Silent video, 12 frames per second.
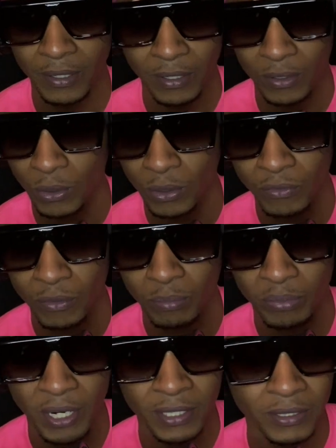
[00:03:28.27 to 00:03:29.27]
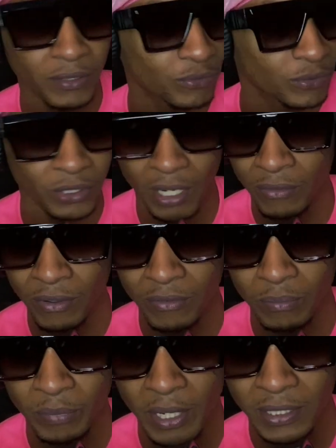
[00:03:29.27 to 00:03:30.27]
going for president, trying to run for
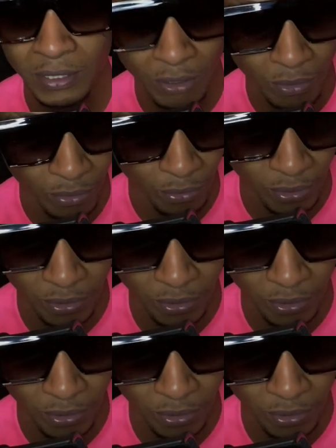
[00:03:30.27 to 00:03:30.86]
president, or he